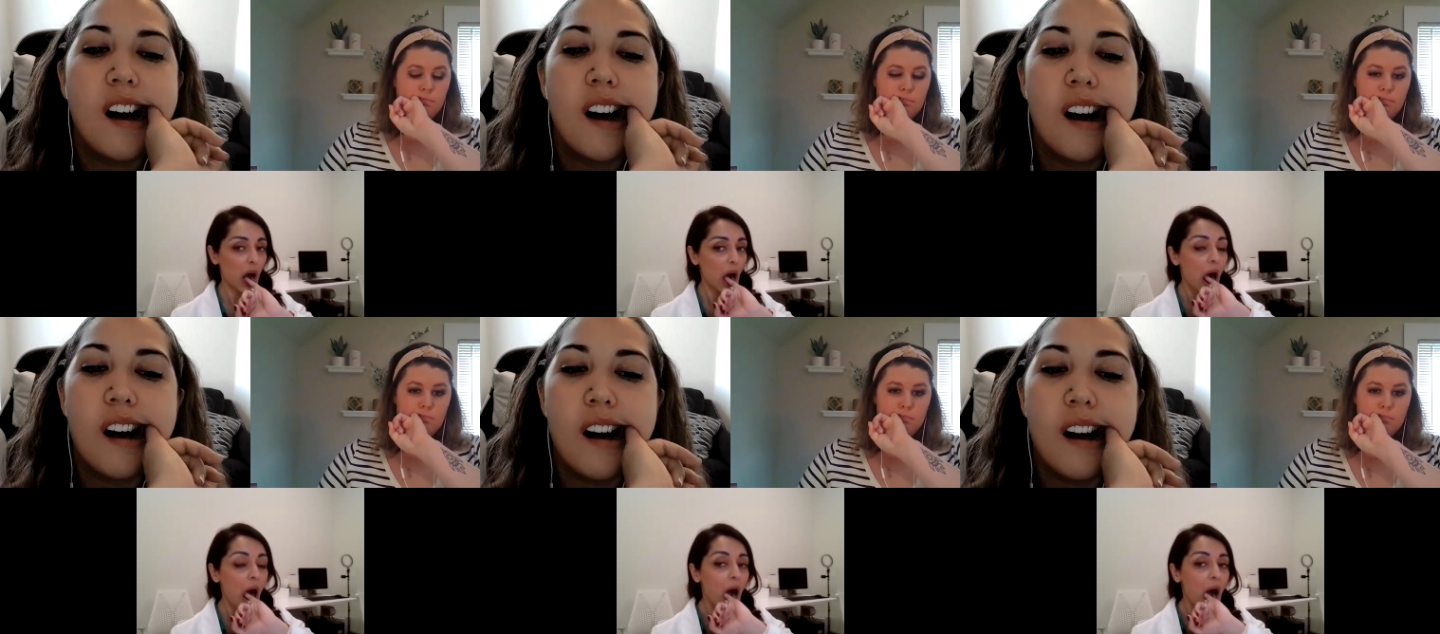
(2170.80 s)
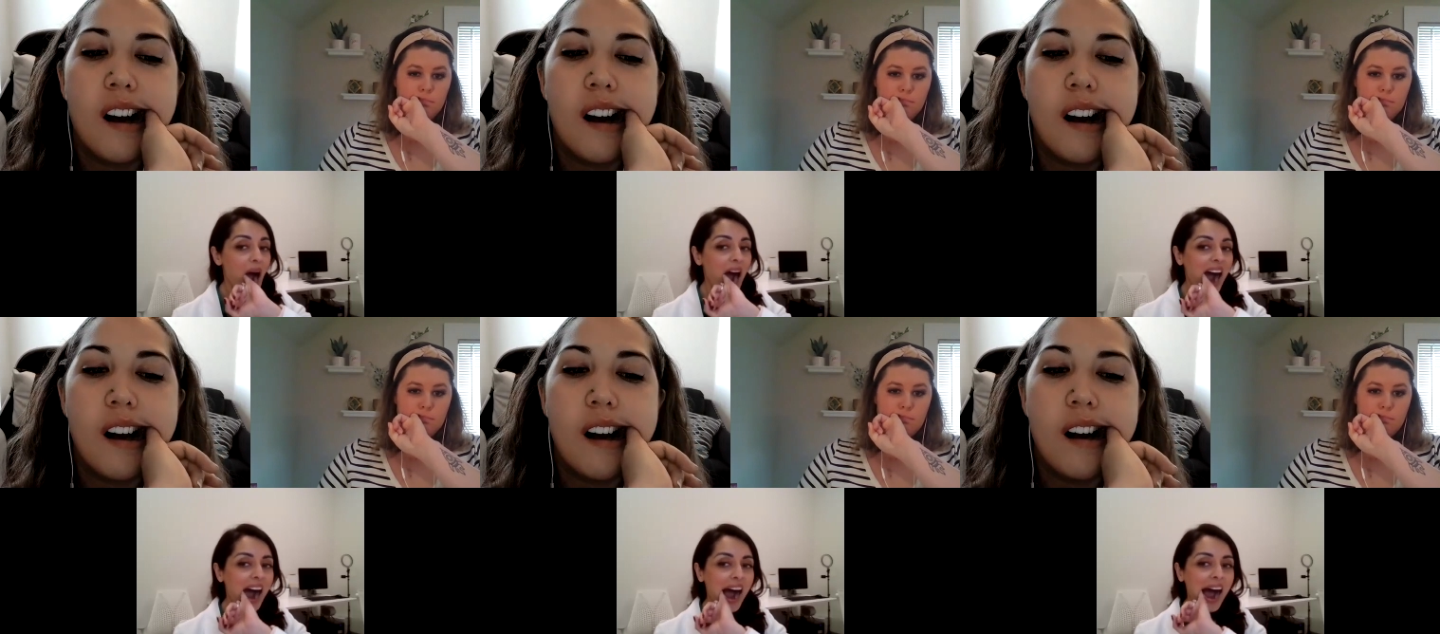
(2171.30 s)

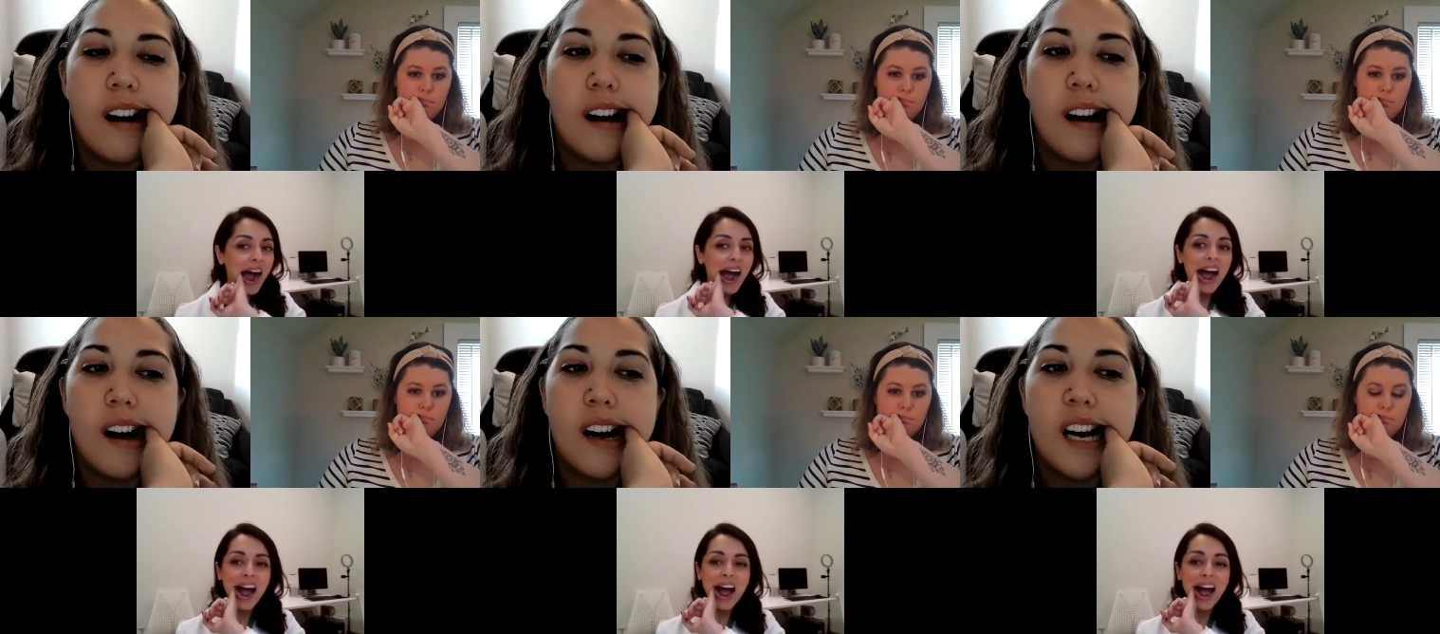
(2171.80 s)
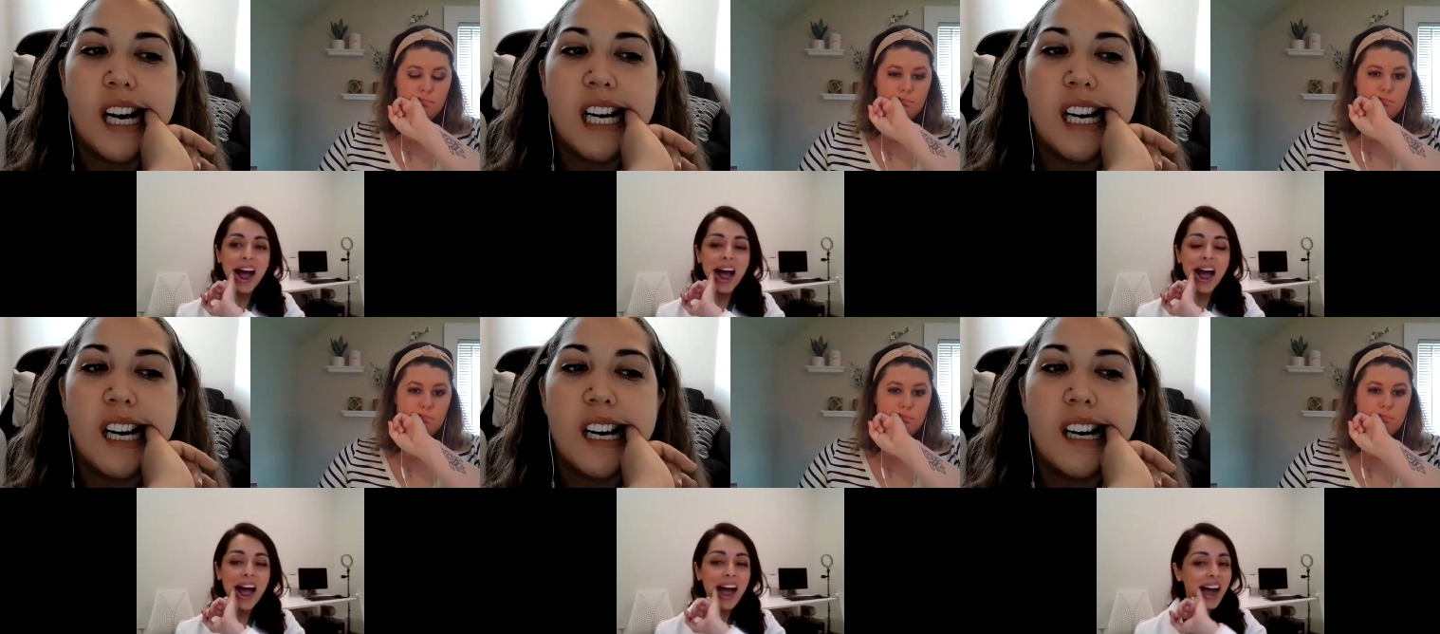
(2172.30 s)

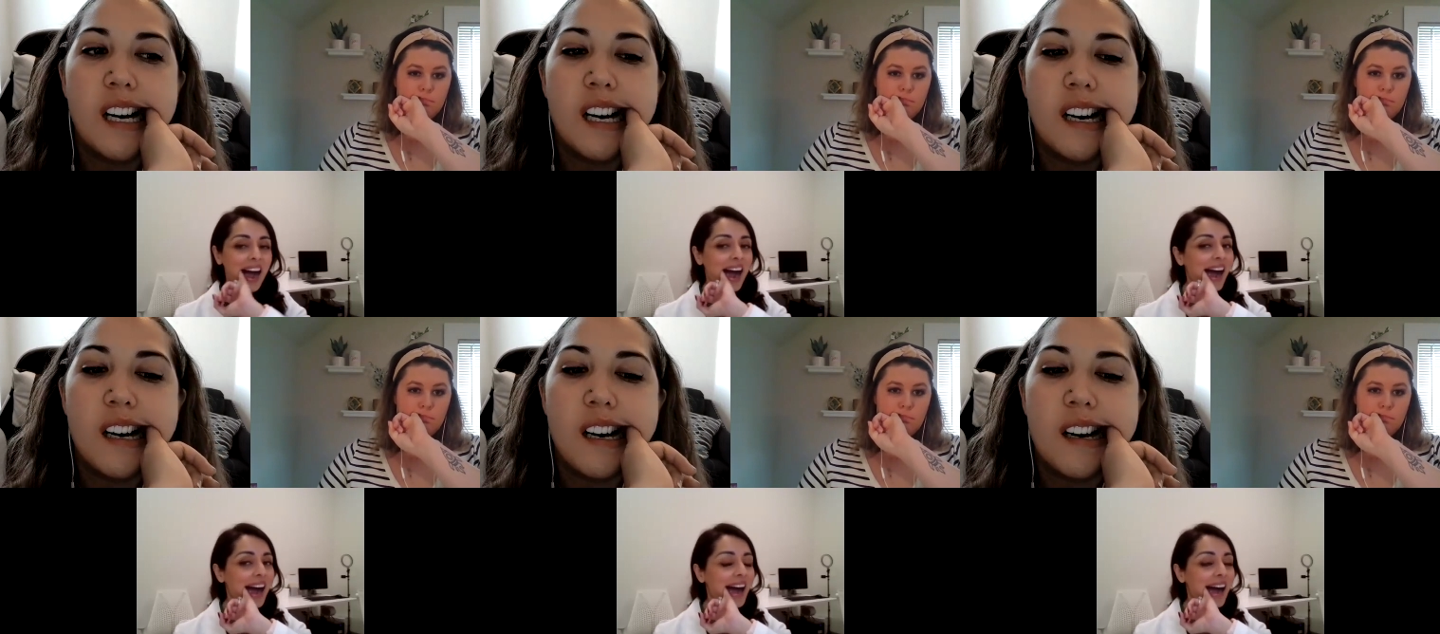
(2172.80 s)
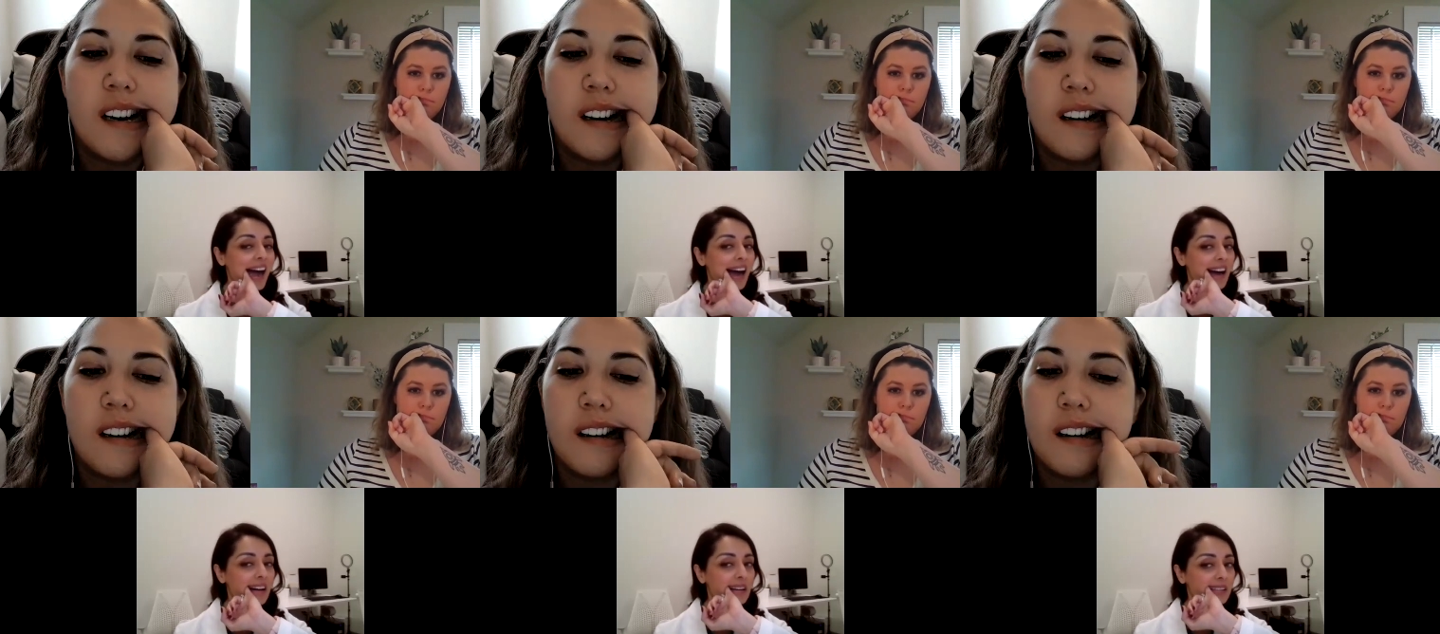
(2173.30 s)

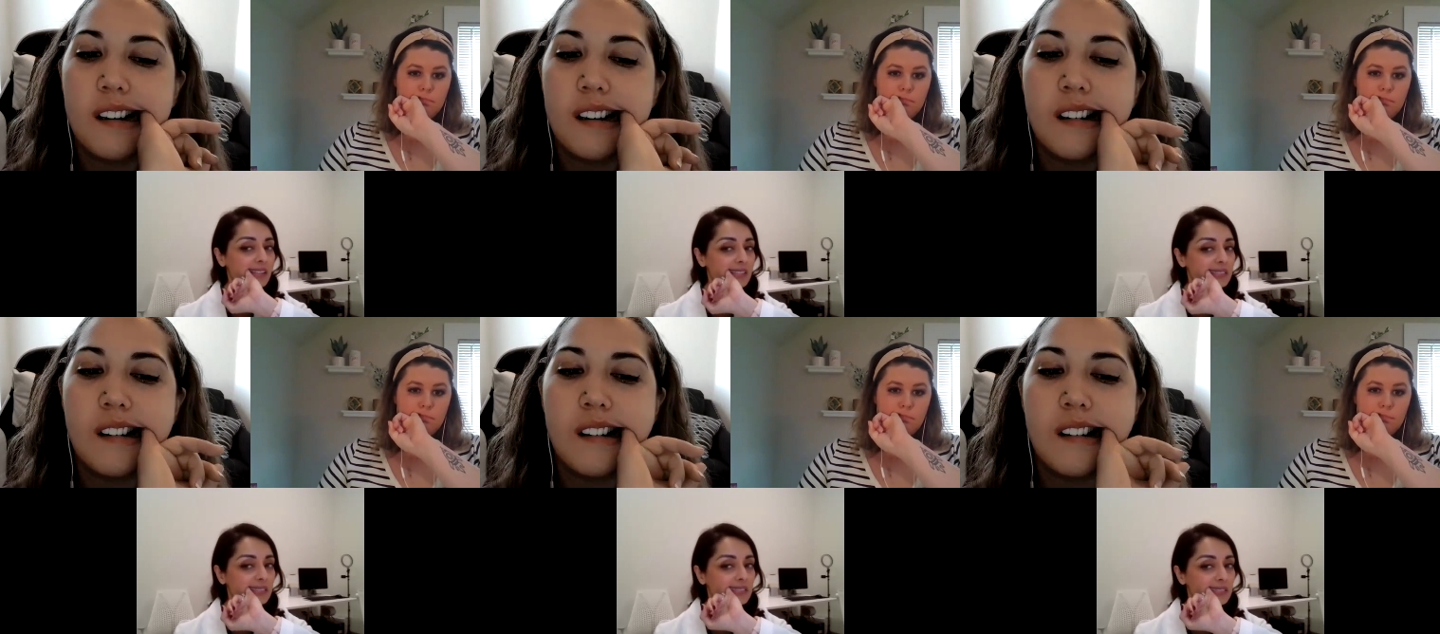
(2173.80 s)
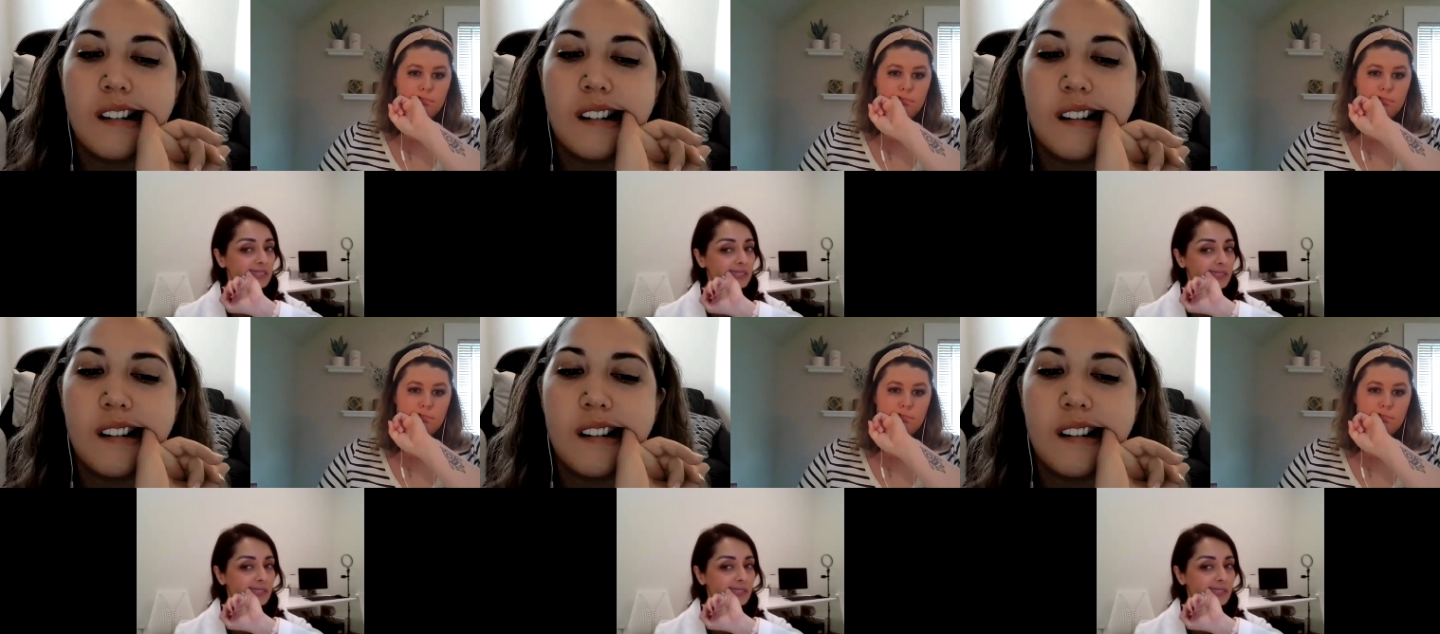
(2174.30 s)
(no one is talking)